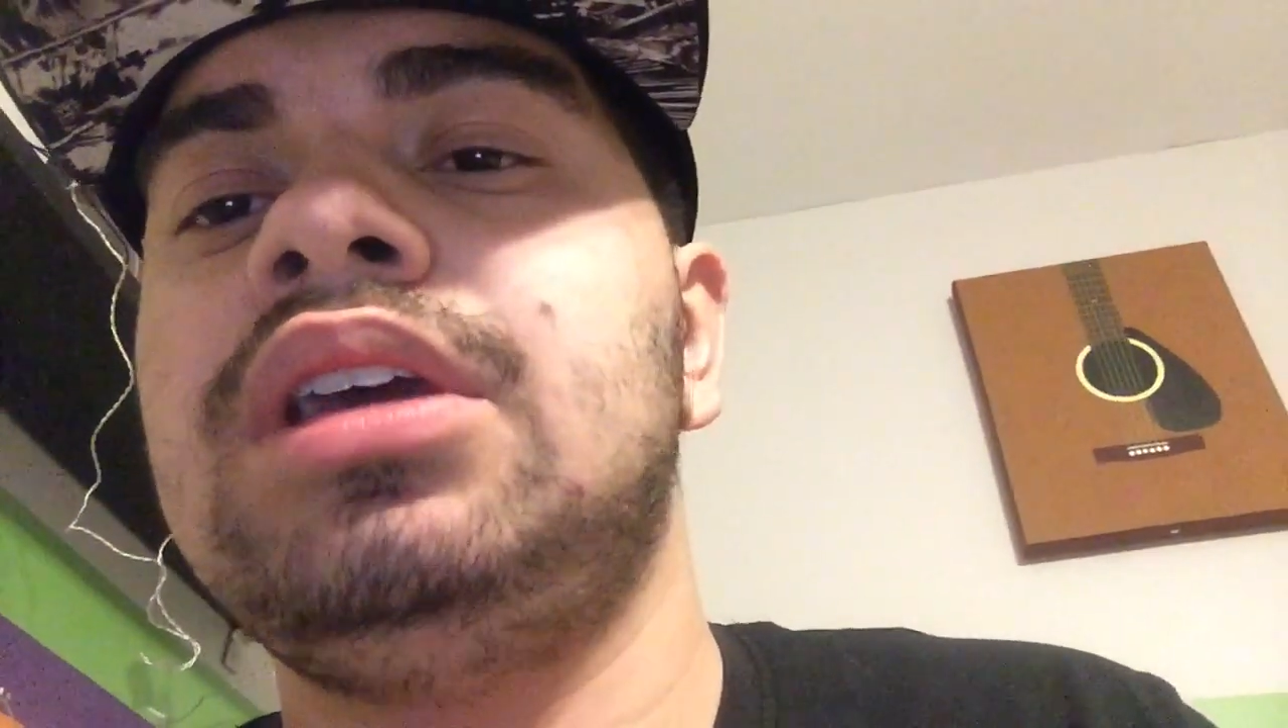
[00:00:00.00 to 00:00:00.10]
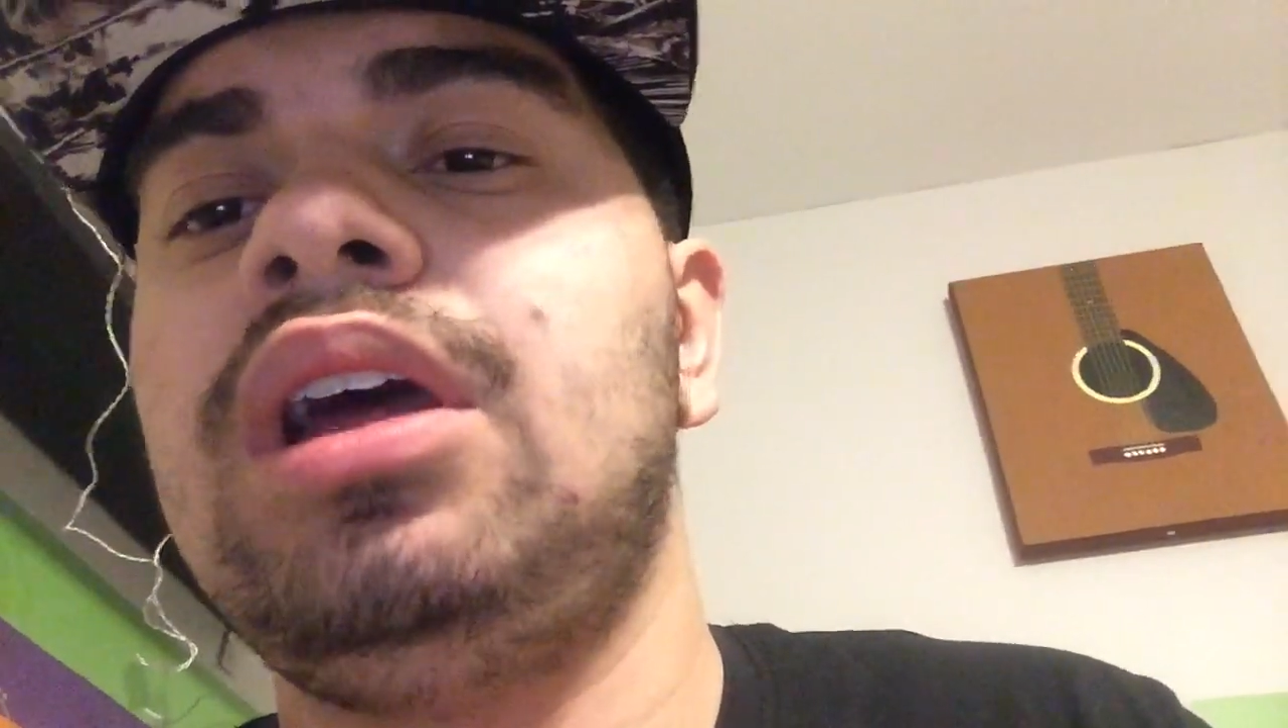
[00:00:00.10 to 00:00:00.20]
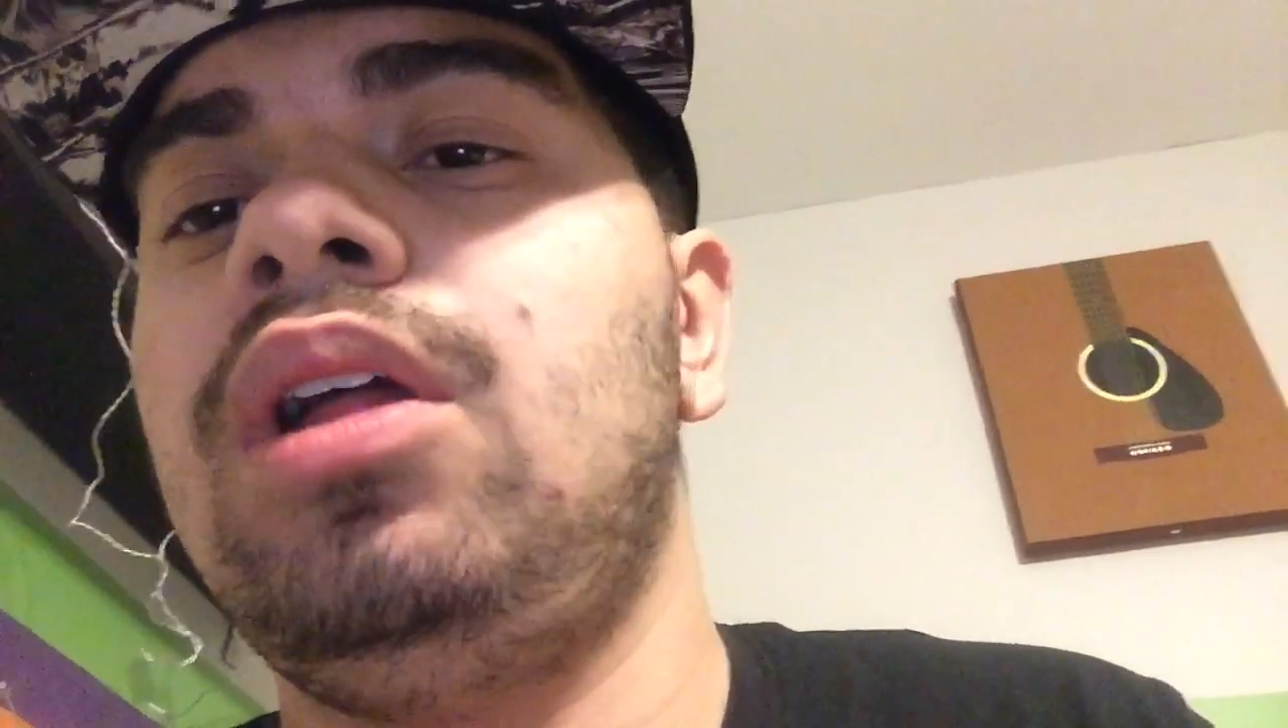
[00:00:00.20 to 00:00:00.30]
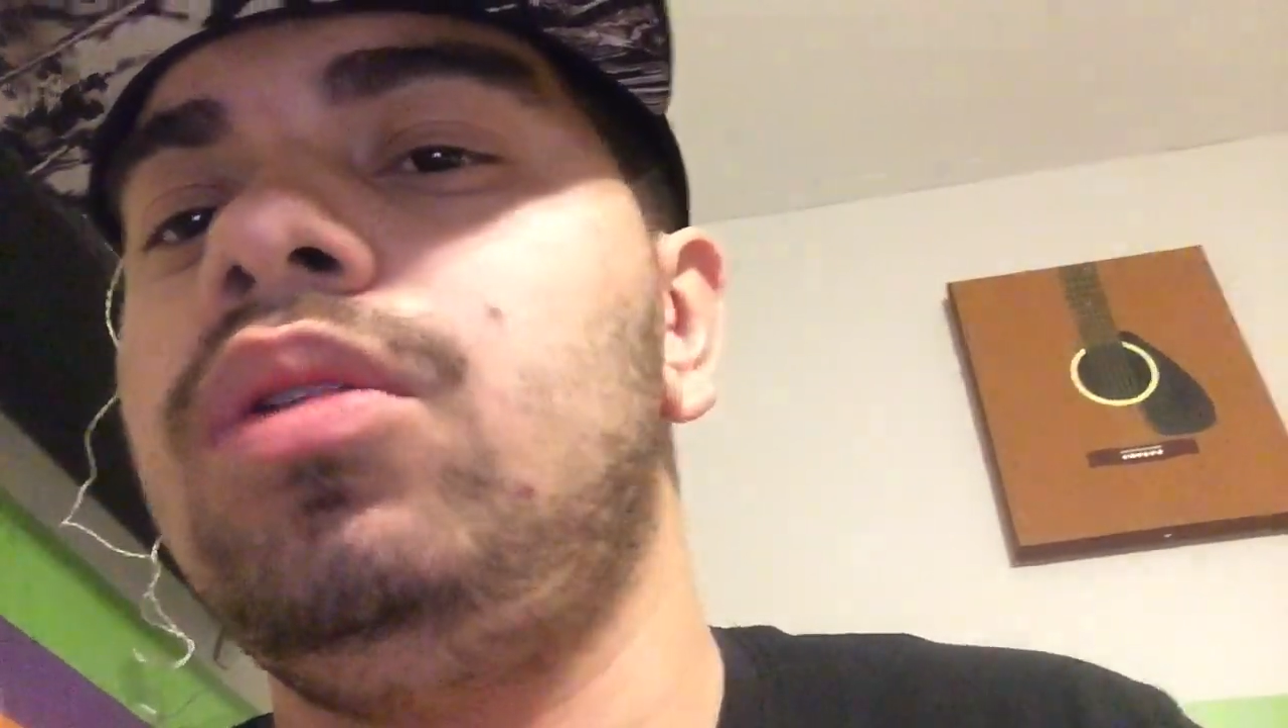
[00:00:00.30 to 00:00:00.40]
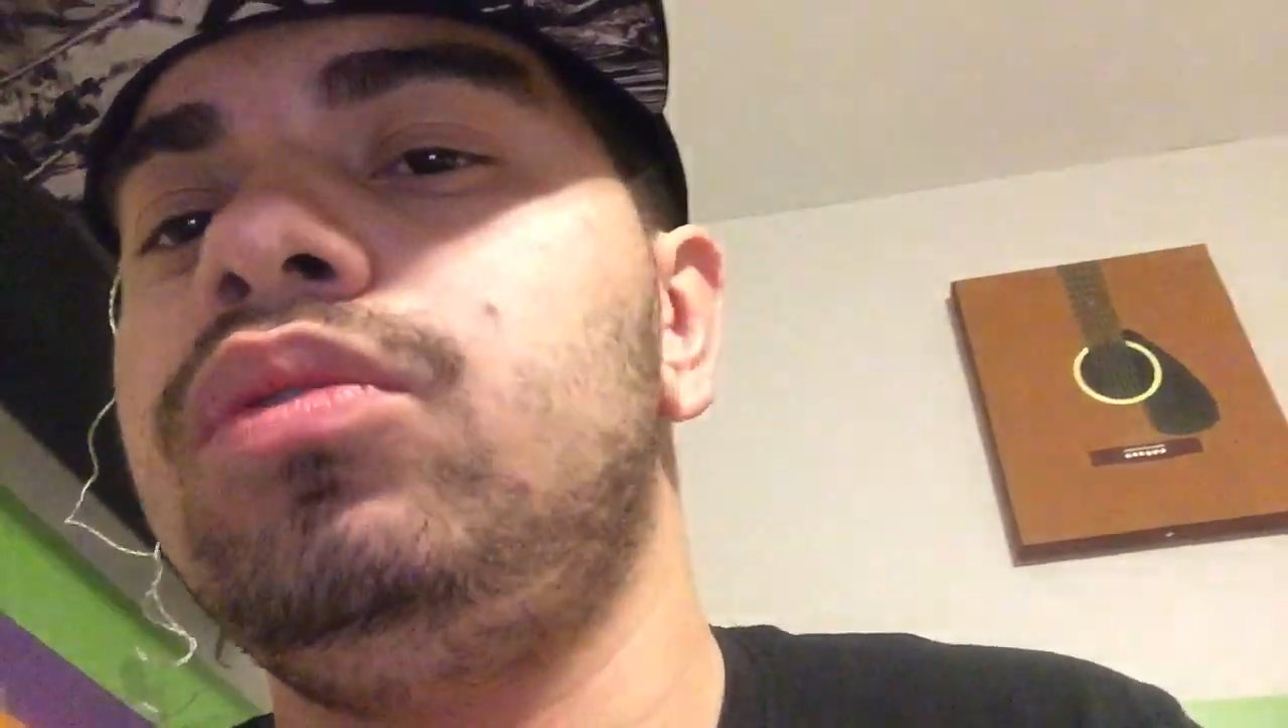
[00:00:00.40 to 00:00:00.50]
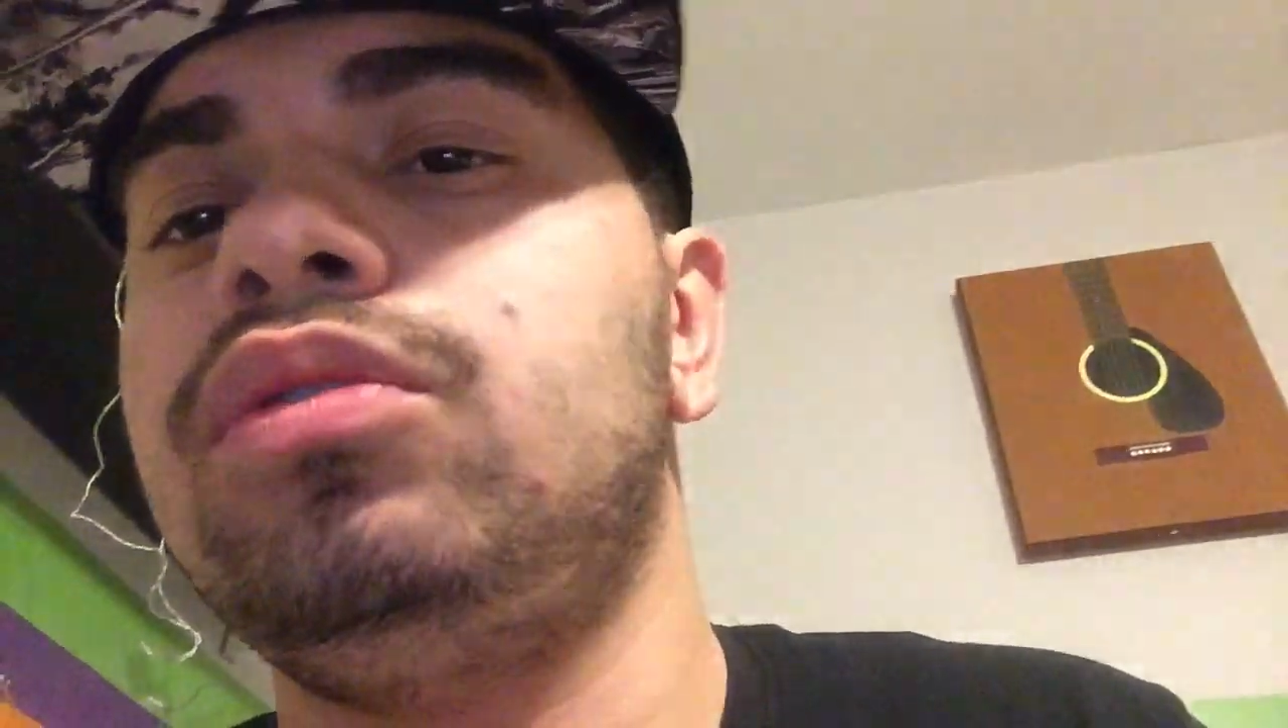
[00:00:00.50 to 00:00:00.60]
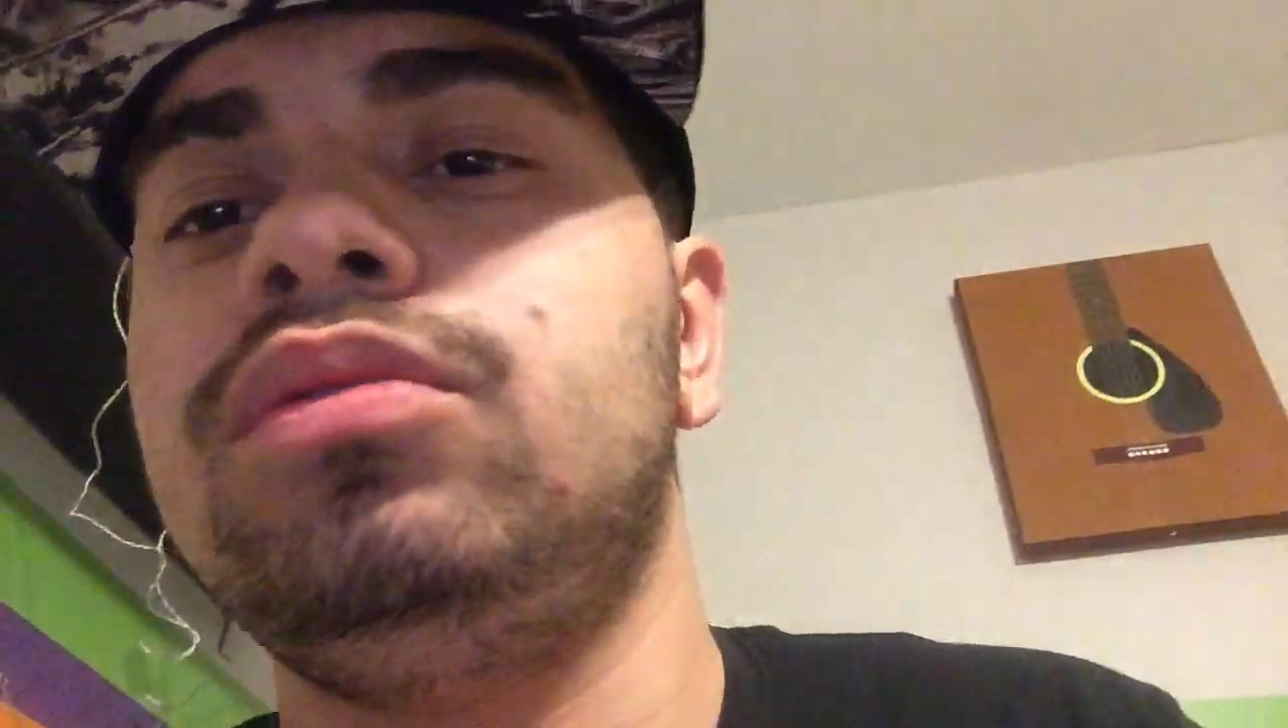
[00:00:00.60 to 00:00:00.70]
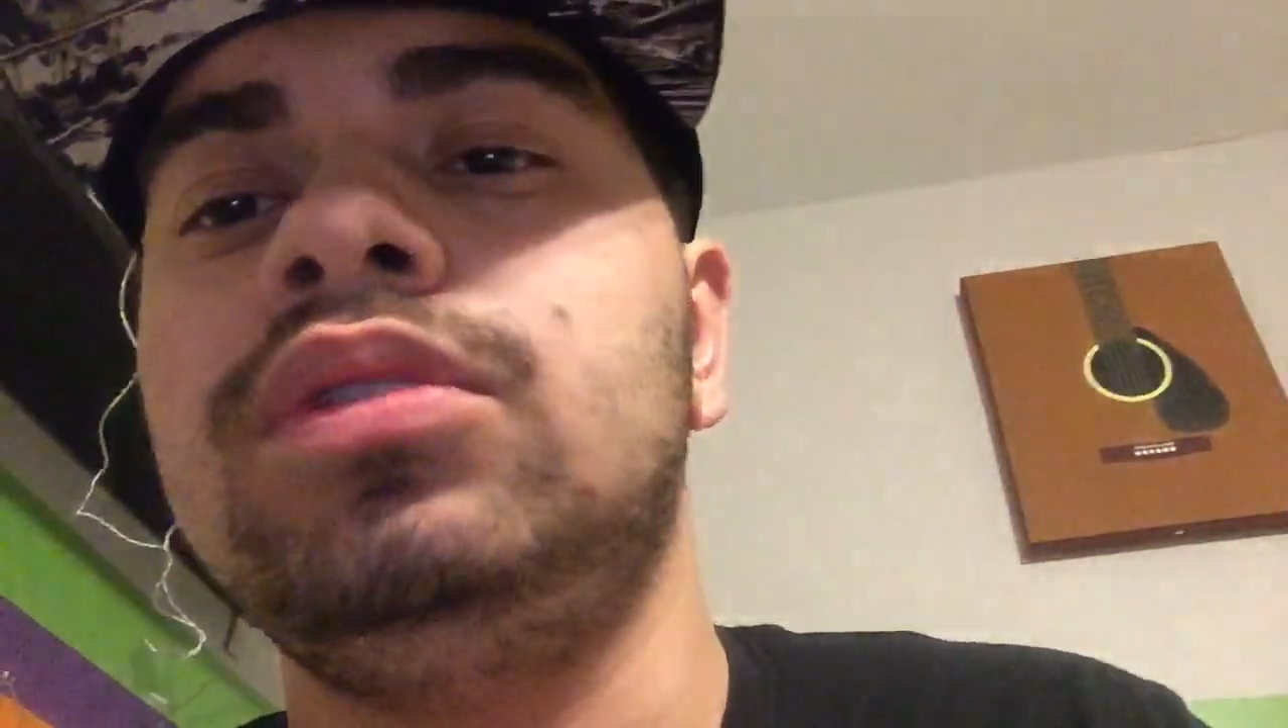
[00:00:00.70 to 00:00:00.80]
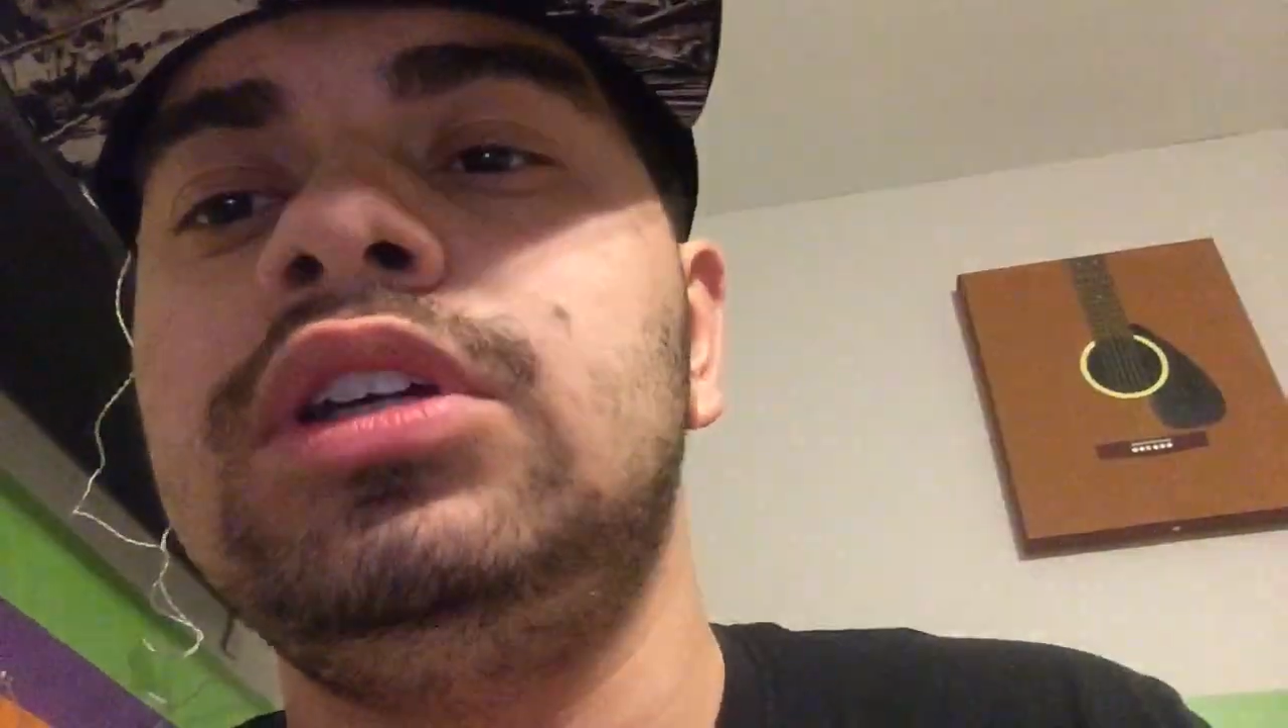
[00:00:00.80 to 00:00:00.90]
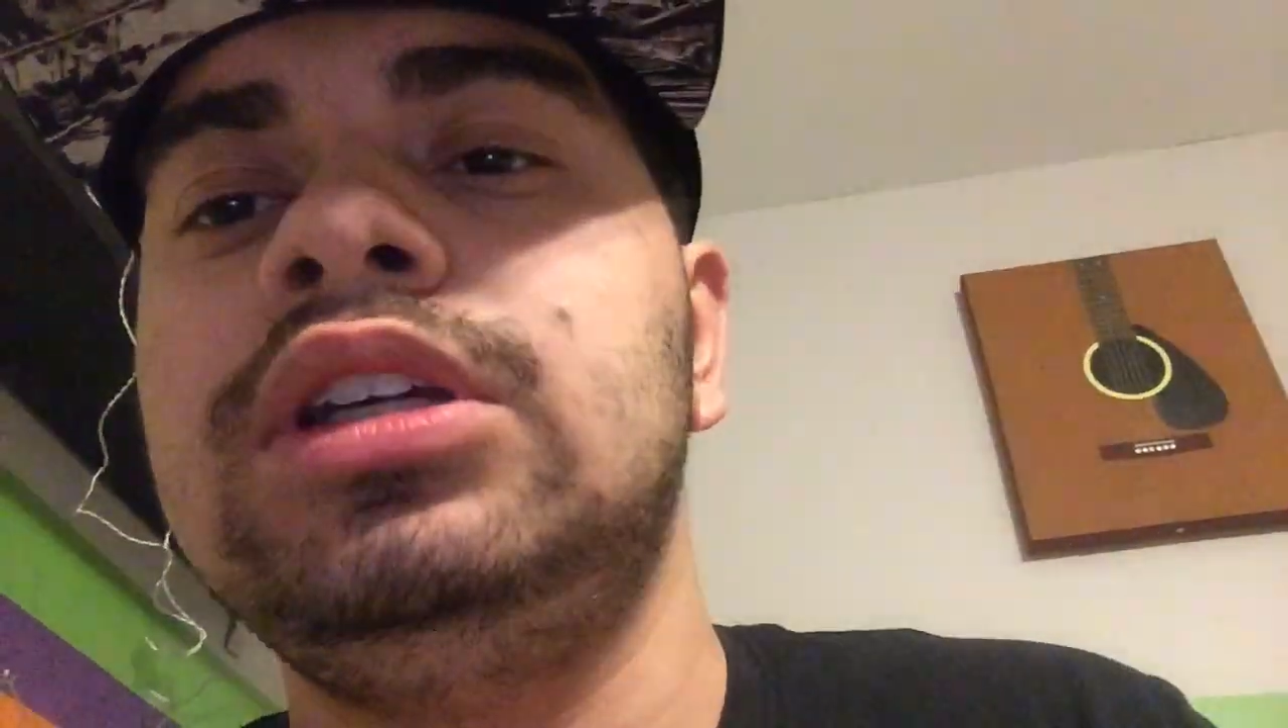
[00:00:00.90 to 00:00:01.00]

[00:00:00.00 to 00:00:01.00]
I don't know.